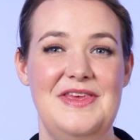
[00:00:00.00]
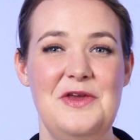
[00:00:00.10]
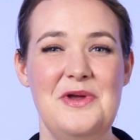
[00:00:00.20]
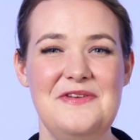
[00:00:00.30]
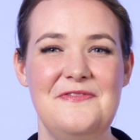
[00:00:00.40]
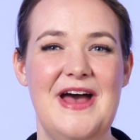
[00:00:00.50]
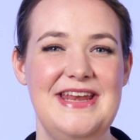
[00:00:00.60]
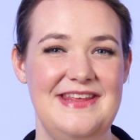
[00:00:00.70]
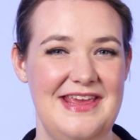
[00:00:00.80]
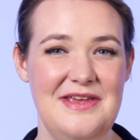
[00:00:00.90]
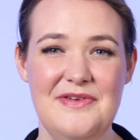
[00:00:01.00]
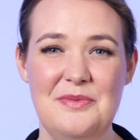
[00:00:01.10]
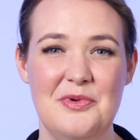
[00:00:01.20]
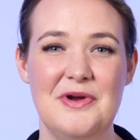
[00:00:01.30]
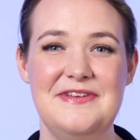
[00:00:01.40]
You can find
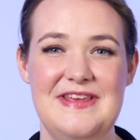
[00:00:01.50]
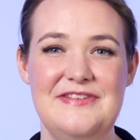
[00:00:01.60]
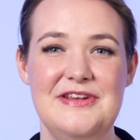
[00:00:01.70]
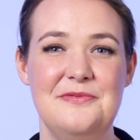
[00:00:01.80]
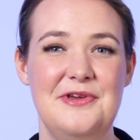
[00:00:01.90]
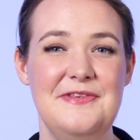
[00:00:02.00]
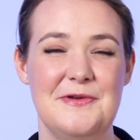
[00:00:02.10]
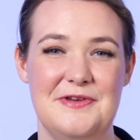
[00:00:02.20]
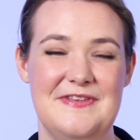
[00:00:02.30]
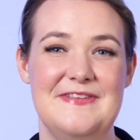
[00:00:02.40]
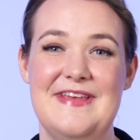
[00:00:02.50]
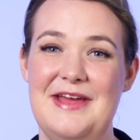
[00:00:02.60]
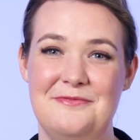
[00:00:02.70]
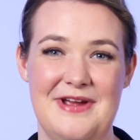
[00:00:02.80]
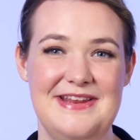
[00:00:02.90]
even more teaching resources
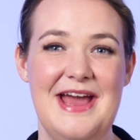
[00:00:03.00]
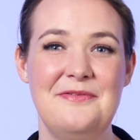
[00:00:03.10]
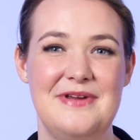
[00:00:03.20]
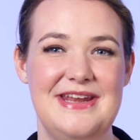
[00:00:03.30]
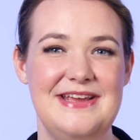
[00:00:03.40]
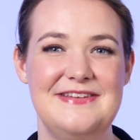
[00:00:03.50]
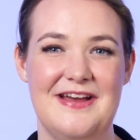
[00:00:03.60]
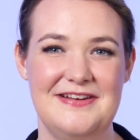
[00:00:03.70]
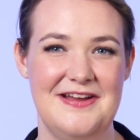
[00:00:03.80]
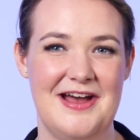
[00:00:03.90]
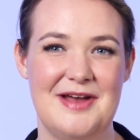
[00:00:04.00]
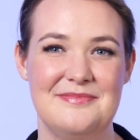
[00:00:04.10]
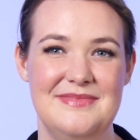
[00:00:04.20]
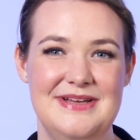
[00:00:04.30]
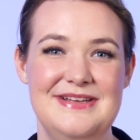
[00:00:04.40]
at redcatreading.com,
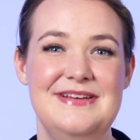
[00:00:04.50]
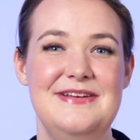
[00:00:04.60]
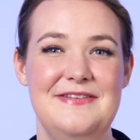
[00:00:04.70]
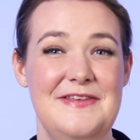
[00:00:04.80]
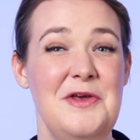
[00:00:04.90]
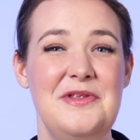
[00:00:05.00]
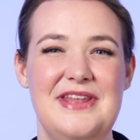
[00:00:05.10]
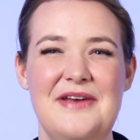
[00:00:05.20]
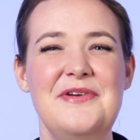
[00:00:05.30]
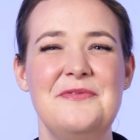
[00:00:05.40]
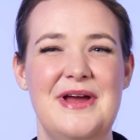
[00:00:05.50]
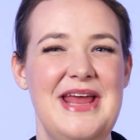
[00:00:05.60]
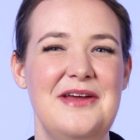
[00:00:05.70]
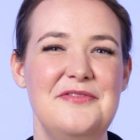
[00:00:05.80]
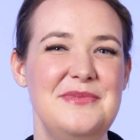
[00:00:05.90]
so you'll never run
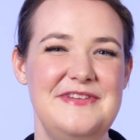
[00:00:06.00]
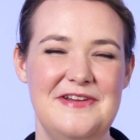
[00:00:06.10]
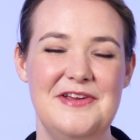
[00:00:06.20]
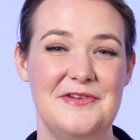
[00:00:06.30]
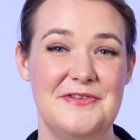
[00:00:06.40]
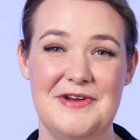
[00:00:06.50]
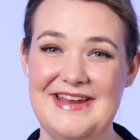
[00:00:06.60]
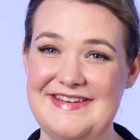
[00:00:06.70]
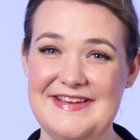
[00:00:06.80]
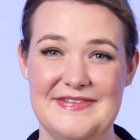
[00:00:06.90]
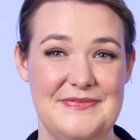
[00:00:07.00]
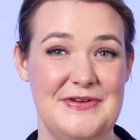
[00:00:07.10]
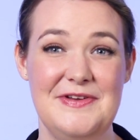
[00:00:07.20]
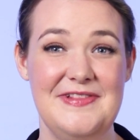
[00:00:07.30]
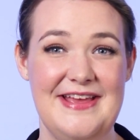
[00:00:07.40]
out of materials or ideas for
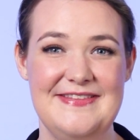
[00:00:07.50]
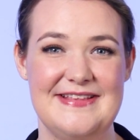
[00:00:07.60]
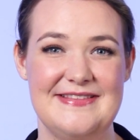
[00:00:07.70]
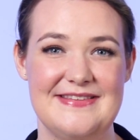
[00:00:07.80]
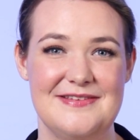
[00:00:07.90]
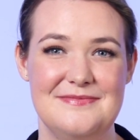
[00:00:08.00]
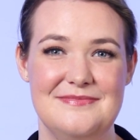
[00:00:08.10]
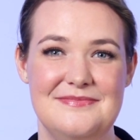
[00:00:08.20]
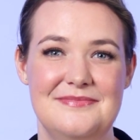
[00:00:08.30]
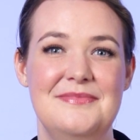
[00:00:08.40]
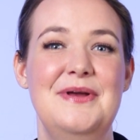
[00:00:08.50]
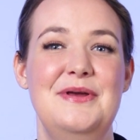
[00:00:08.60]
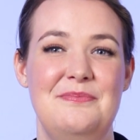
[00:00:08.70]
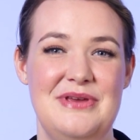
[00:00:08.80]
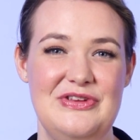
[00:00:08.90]
your lessons.
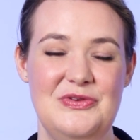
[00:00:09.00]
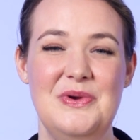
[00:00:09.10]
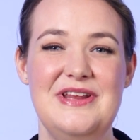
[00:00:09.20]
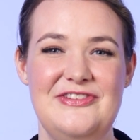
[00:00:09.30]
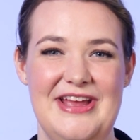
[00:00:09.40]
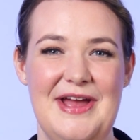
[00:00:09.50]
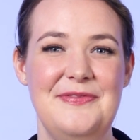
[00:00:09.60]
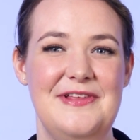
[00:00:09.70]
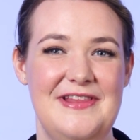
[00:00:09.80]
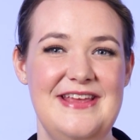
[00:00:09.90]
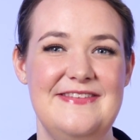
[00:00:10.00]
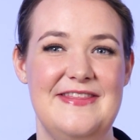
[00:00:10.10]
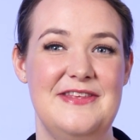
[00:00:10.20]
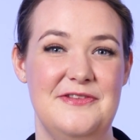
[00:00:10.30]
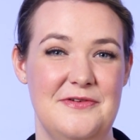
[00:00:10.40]
Be sure to check out the links
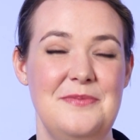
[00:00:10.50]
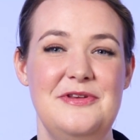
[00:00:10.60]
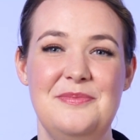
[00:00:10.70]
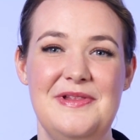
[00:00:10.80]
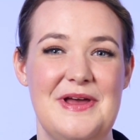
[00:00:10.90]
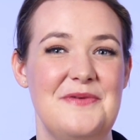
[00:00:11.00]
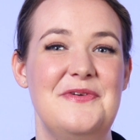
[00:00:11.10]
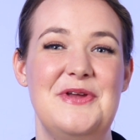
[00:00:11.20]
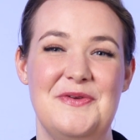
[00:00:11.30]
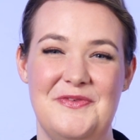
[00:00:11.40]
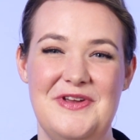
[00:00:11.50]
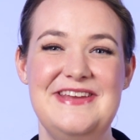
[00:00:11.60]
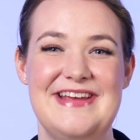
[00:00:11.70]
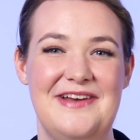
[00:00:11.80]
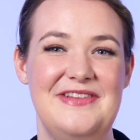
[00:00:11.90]
in the description below for your free
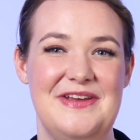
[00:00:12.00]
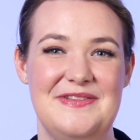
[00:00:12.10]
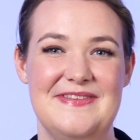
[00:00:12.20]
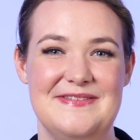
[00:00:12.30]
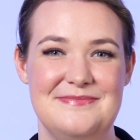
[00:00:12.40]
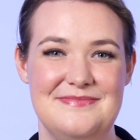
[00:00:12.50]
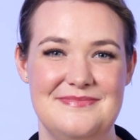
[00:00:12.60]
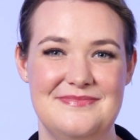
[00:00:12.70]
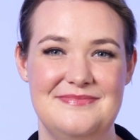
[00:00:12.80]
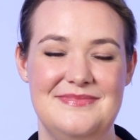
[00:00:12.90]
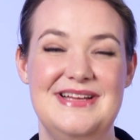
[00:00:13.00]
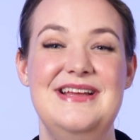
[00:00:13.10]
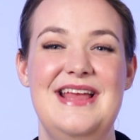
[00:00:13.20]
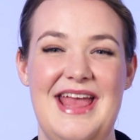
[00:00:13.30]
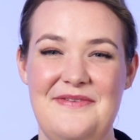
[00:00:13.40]
downloads.
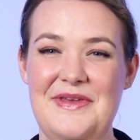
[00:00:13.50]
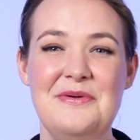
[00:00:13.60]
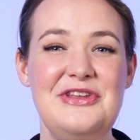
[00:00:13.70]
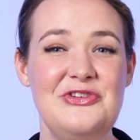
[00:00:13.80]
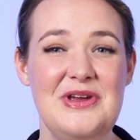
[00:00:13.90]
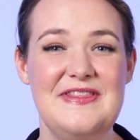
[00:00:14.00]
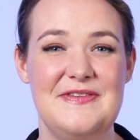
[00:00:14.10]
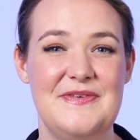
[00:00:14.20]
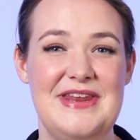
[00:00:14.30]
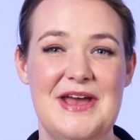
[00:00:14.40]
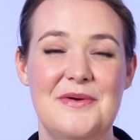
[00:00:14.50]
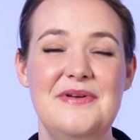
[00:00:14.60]
If you enjoyed this video,